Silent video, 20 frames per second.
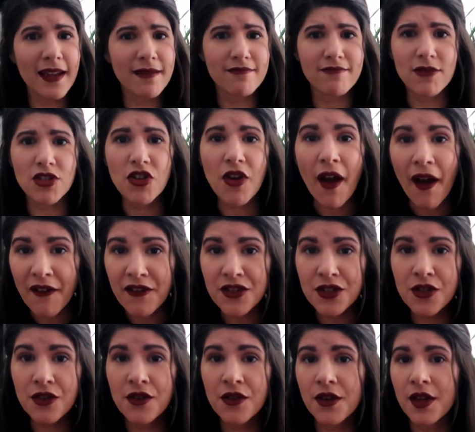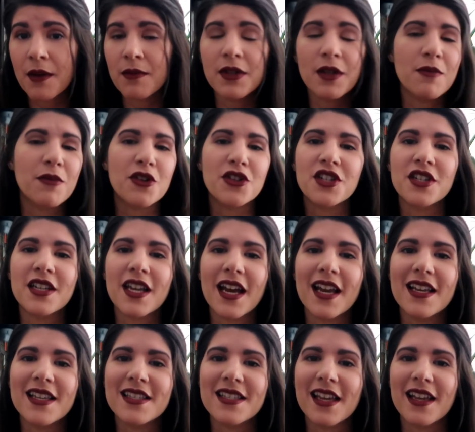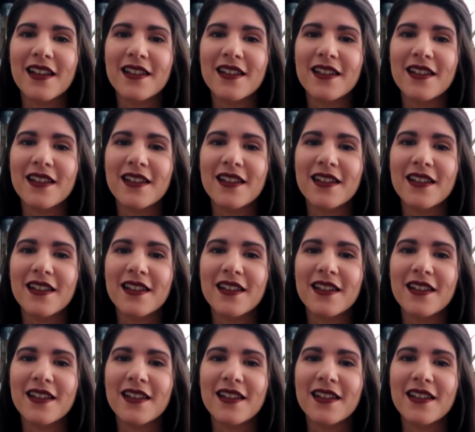hey, do you have Studio Ghibli merchandise?